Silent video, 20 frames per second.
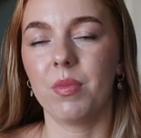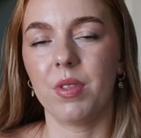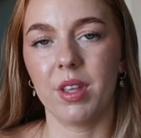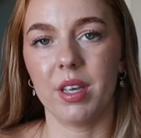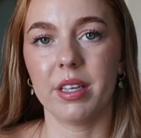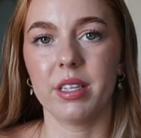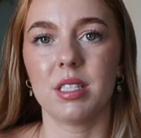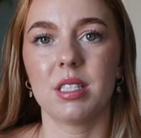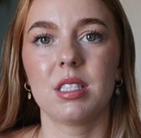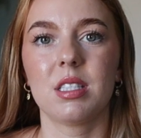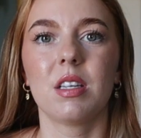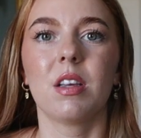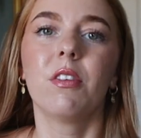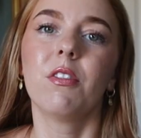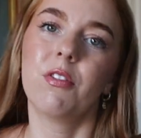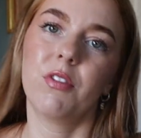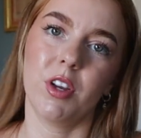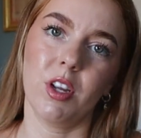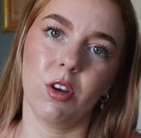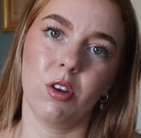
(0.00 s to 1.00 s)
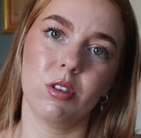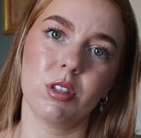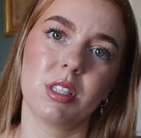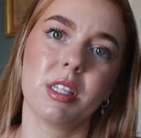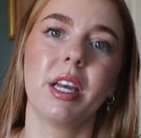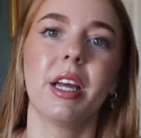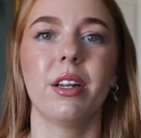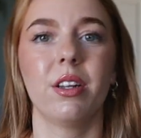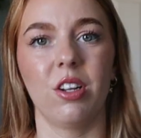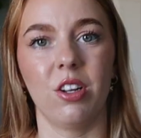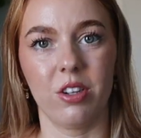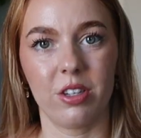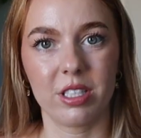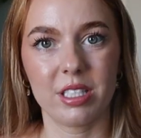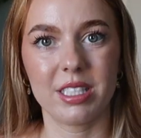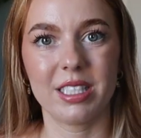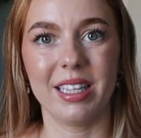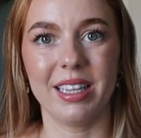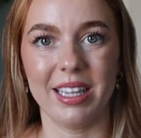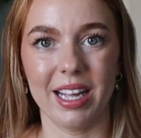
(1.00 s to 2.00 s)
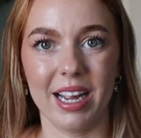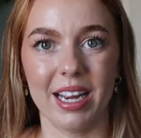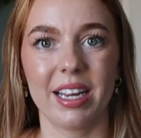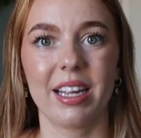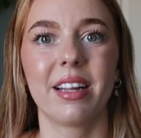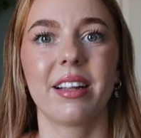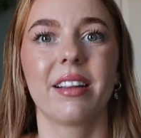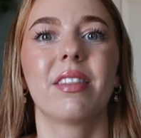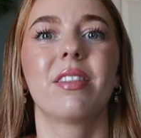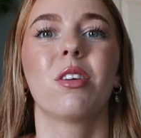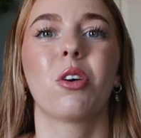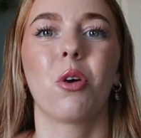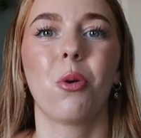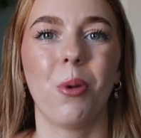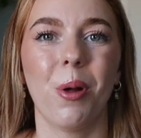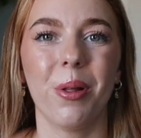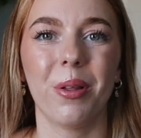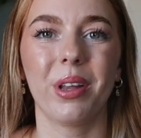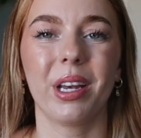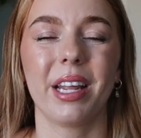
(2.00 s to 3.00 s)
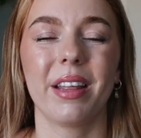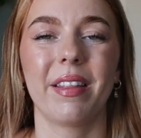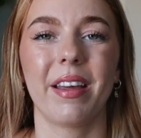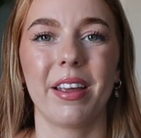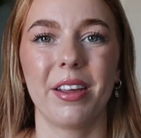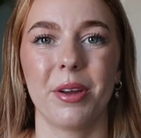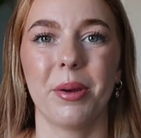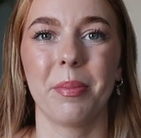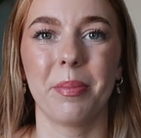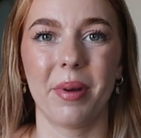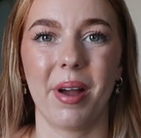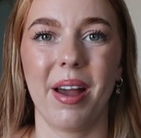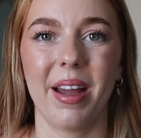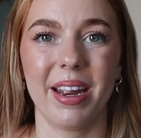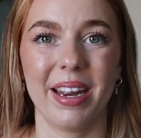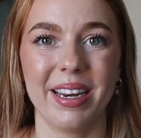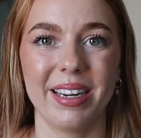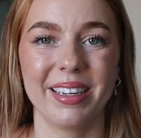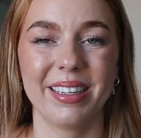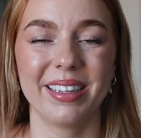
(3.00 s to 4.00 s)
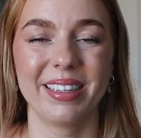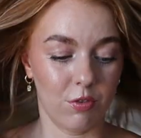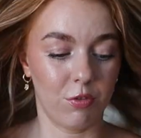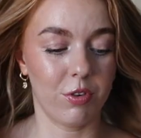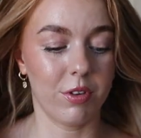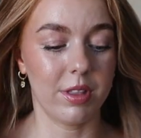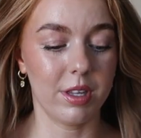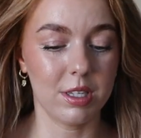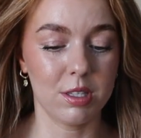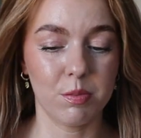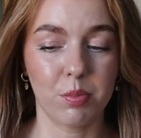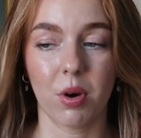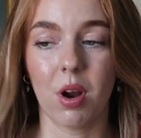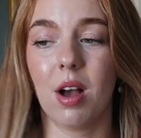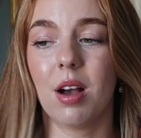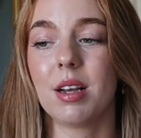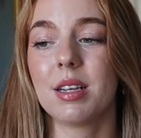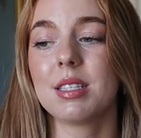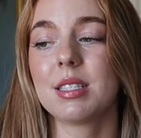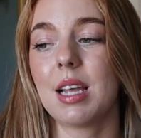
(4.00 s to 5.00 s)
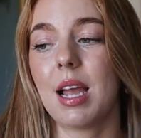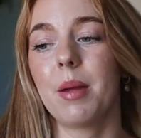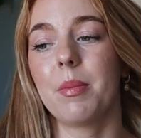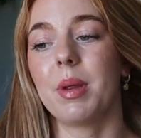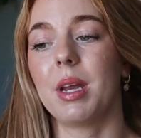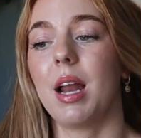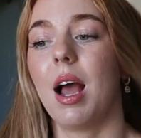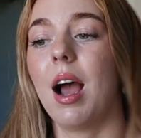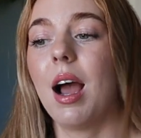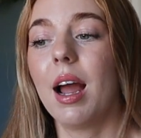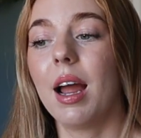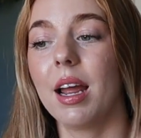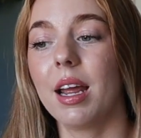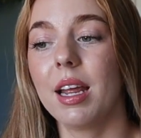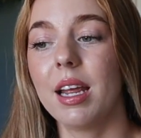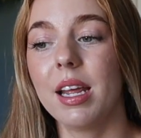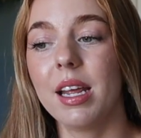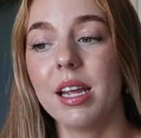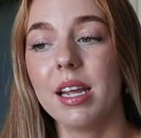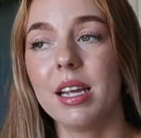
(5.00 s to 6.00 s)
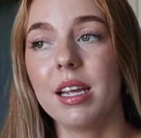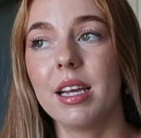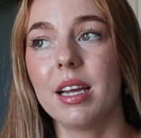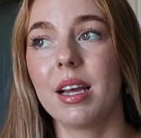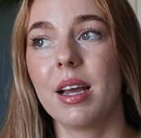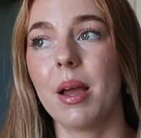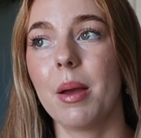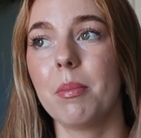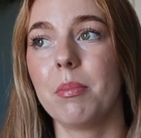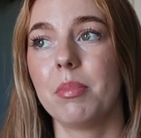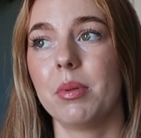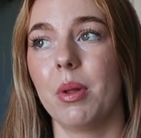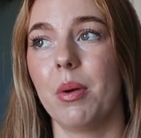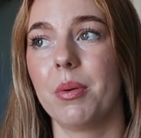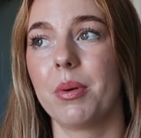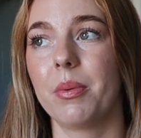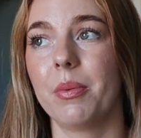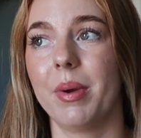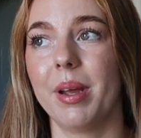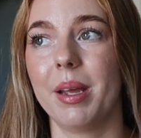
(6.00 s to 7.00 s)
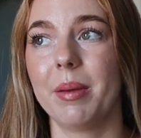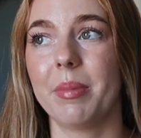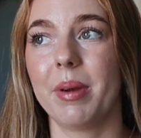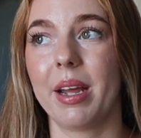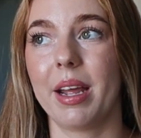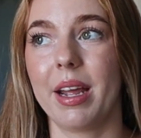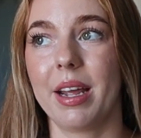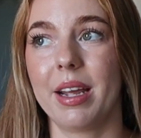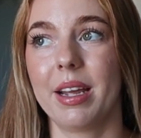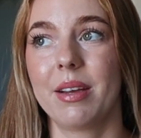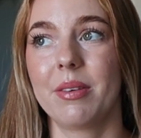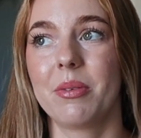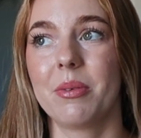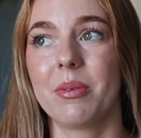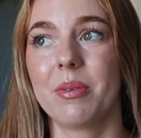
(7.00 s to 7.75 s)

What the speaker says: This feels and looks like the quality that you're buying for these bras. I mean, I am blown away by